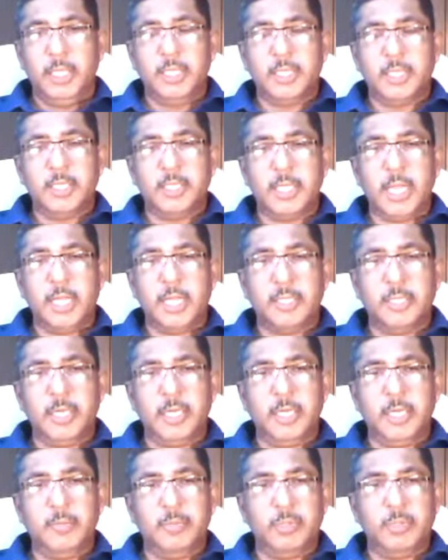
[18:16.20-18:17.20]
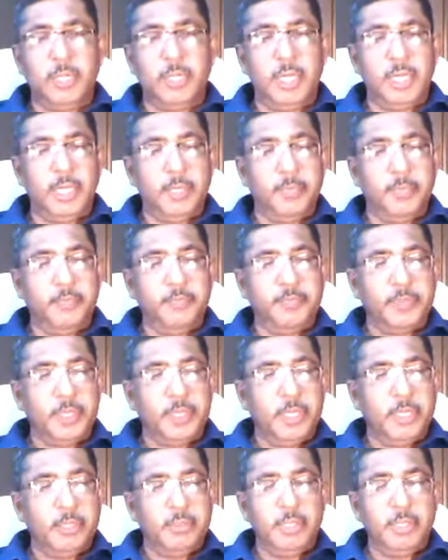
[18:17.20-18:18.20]
Jesus answered him today,
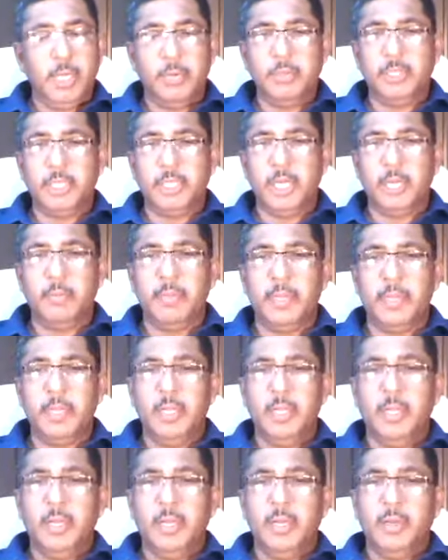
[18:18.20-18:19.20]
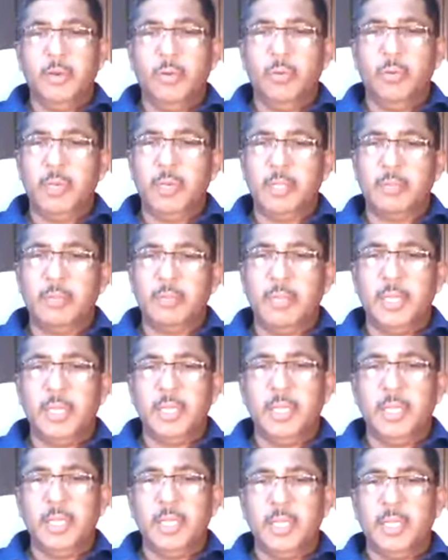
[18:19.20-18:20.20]
thou shalt be with
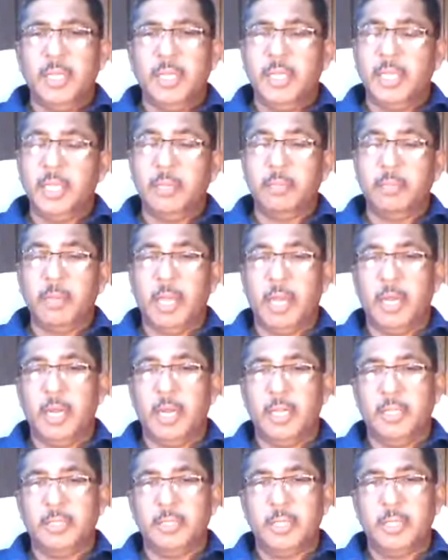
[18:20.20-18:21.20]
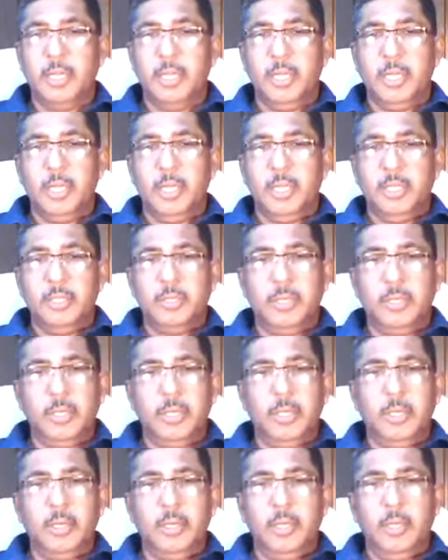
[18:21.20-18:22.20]
me in paradise.
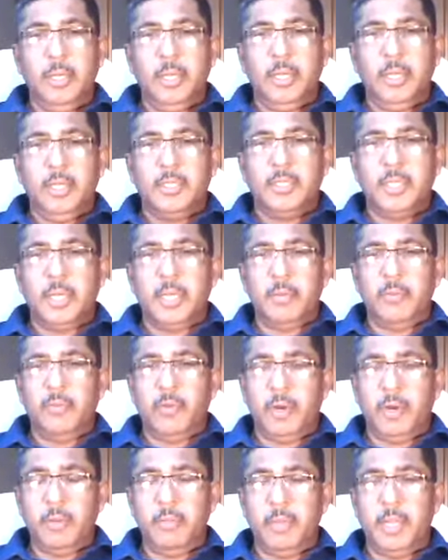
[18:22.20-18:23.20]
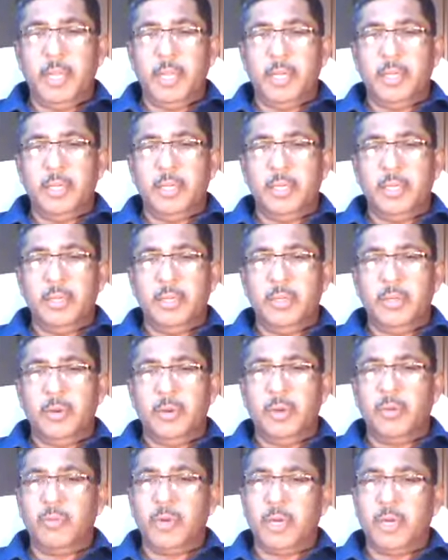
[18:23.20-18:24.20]
So some one man
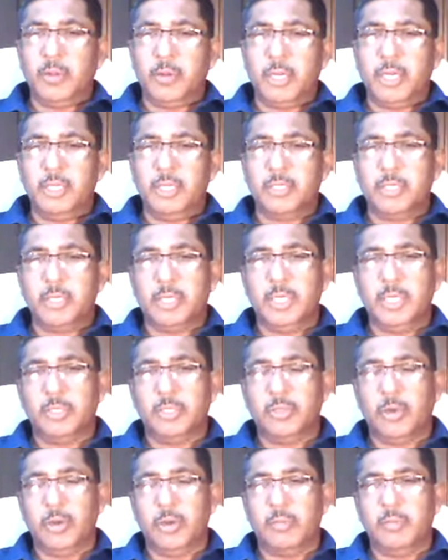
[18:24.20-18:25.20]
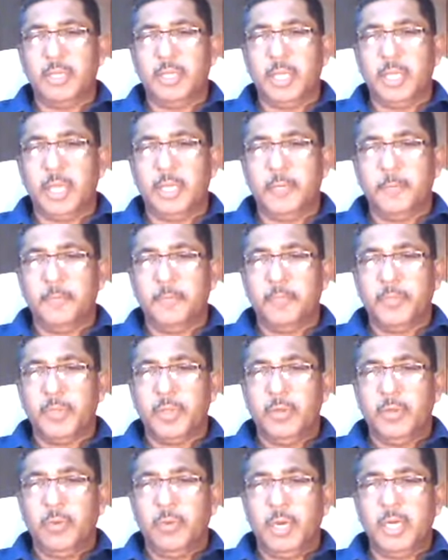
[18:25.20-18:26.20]
on one occasion he told me that
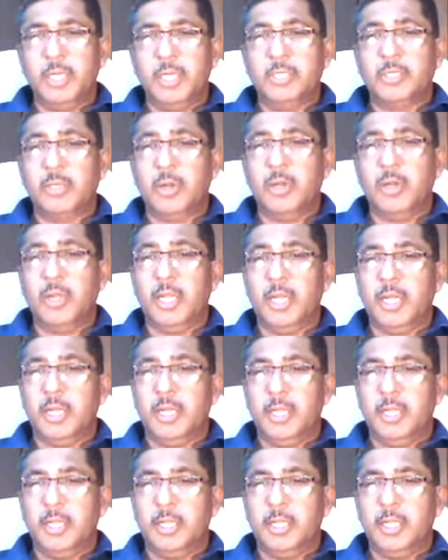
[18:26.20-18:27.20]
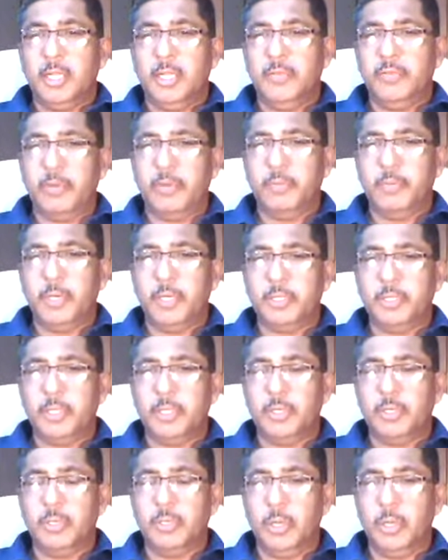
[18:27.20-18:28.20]
what is wrong in me? if a
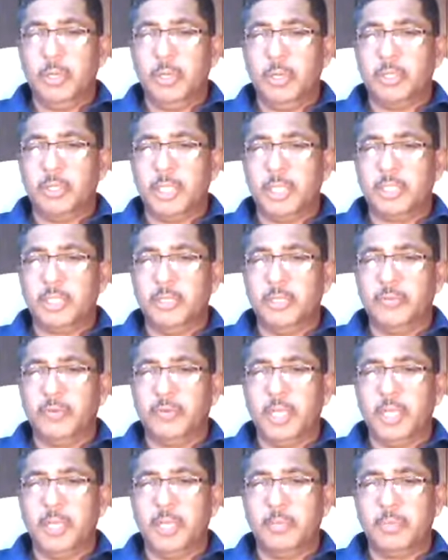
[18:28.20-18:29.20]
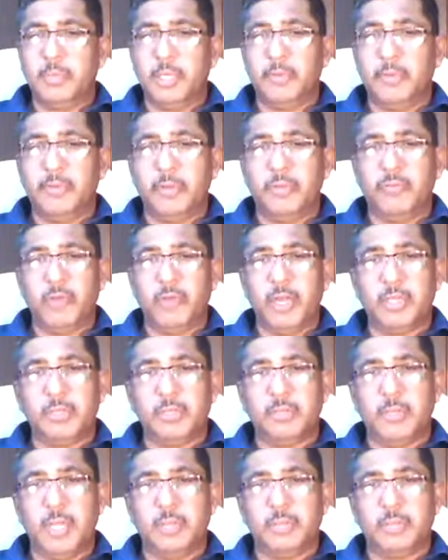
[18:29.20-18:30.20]
person do not testify himself in
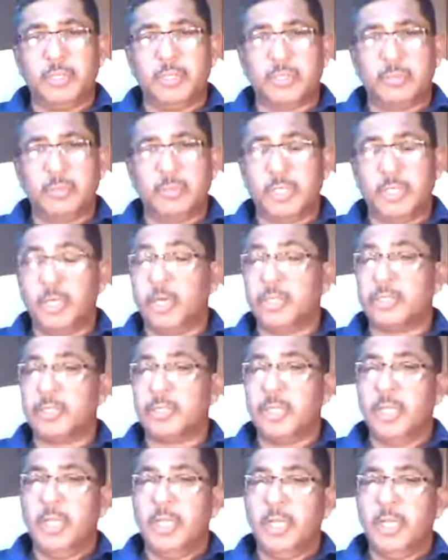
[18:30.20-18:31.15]
water baptism because